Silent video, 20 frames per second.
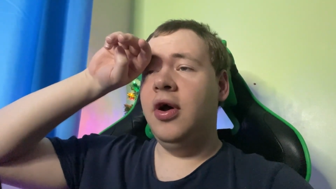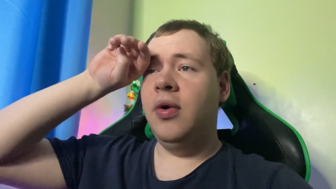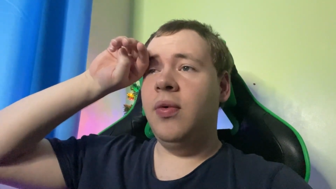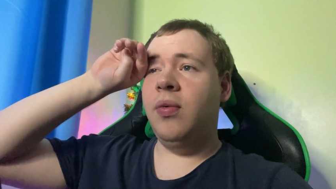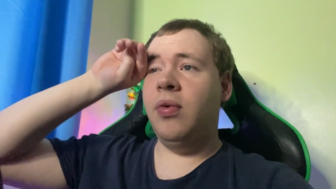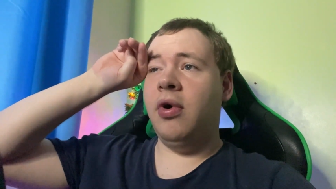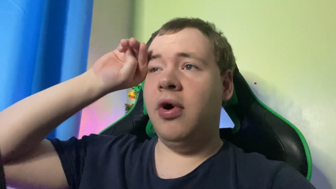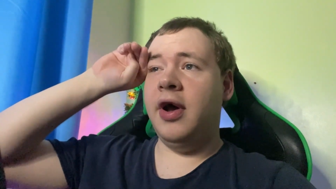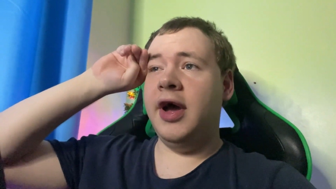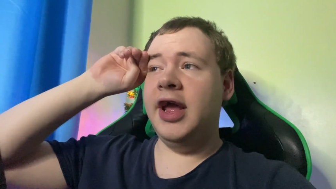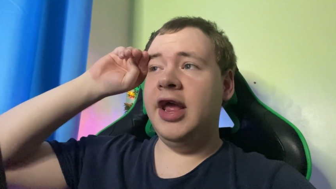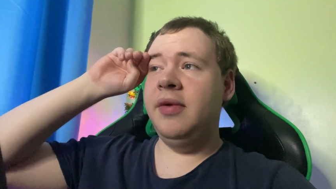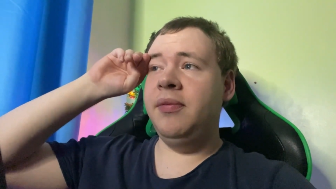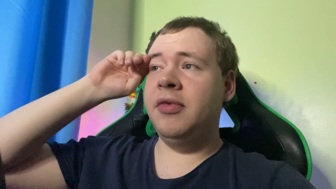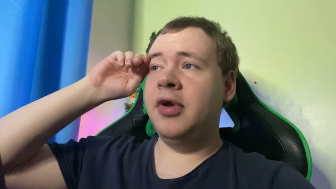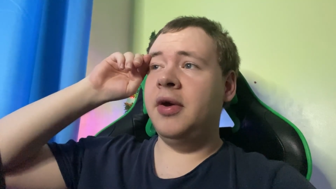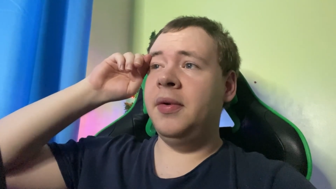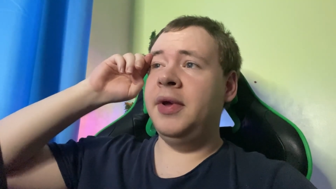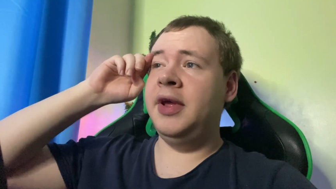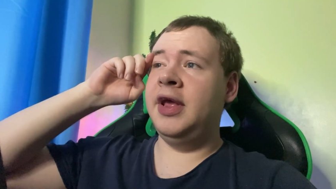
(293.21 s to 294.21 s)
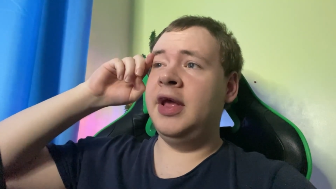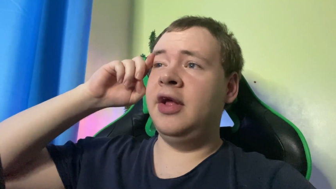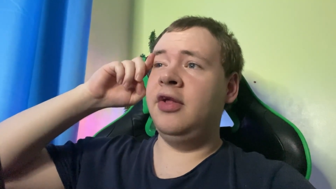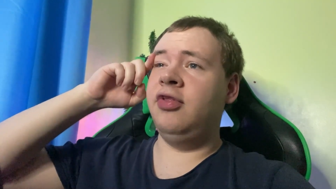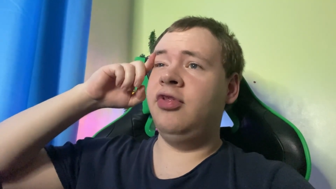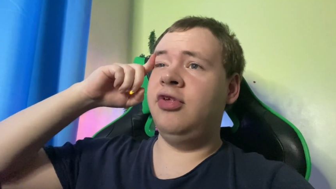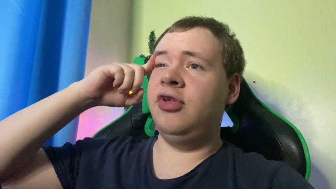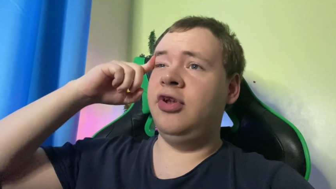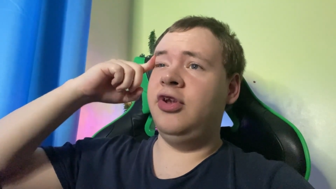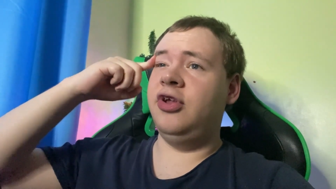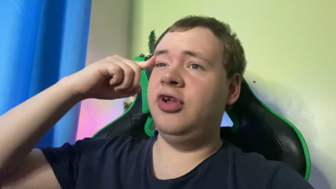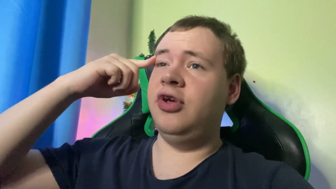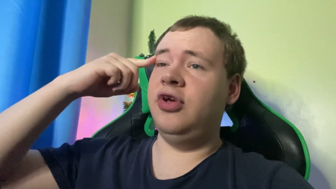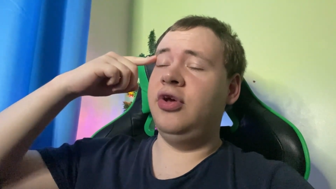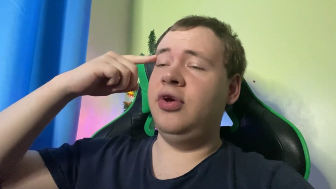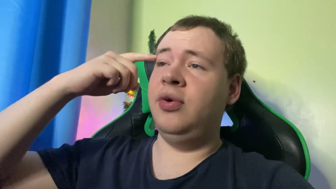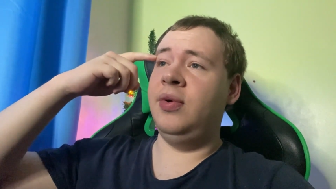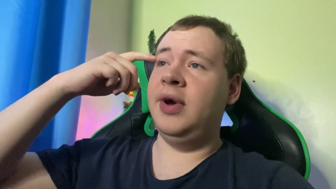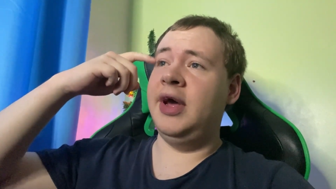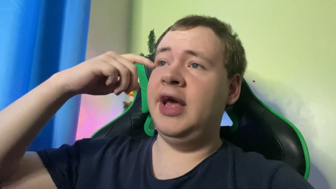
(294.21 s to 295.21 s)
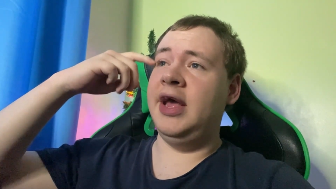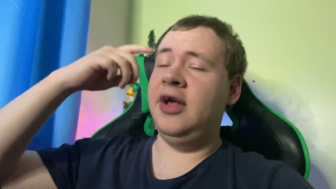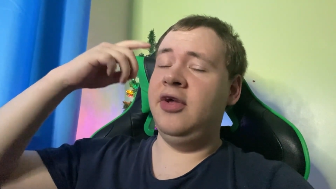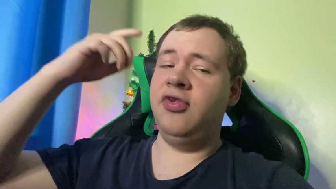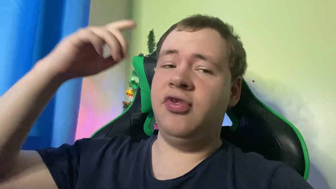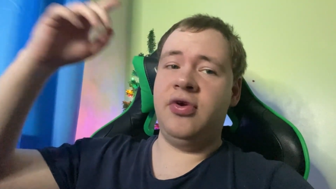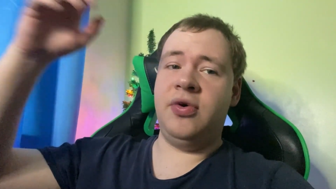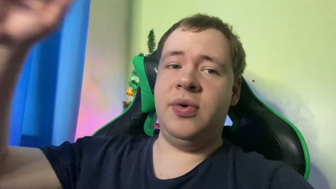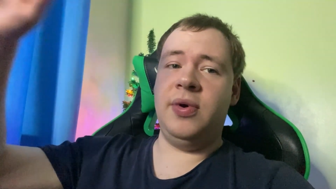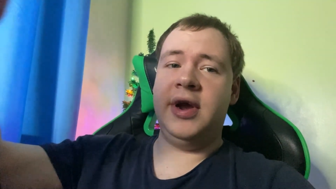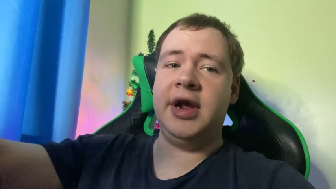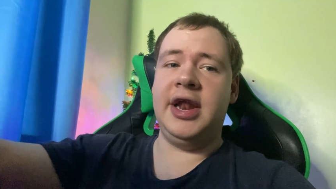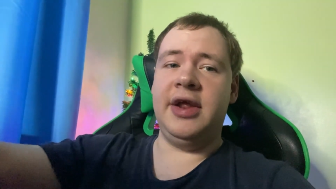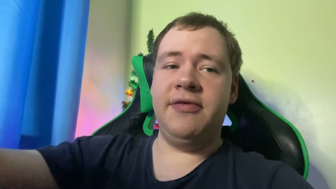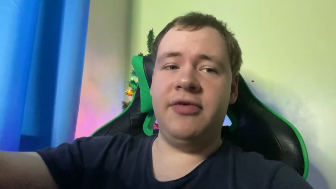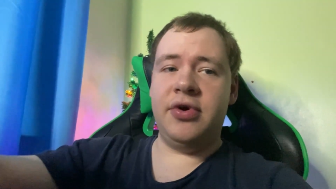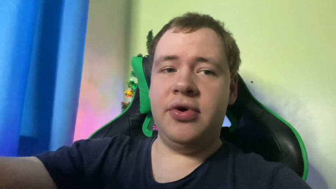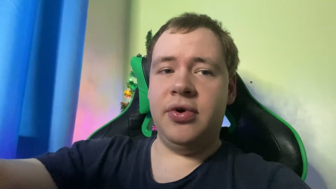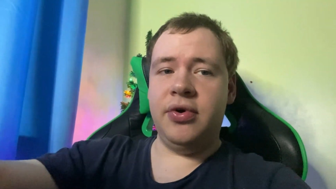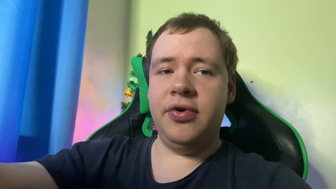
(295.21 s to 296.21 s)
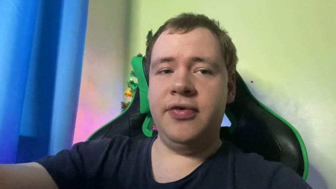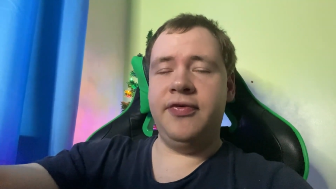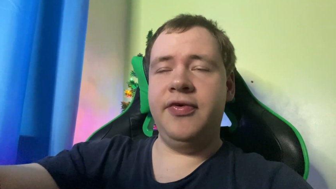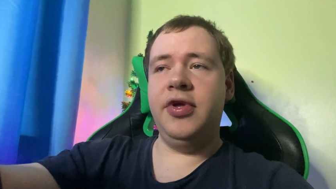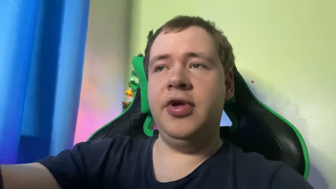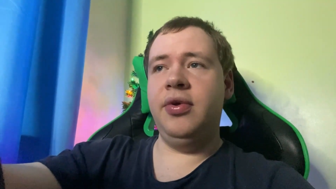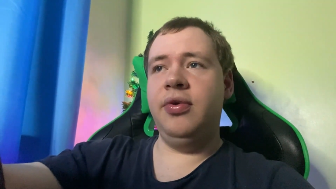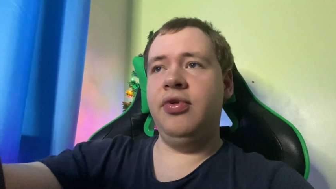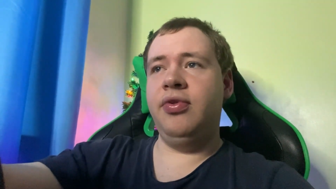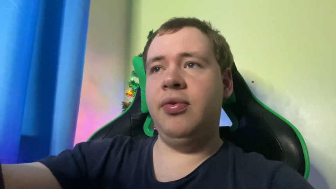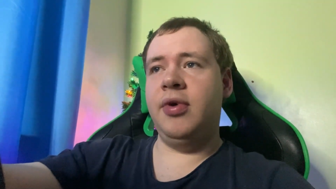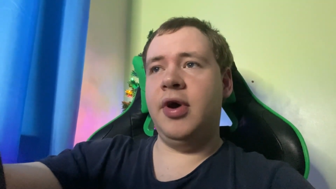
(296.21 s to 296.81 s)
what I am going to do is quickly record a few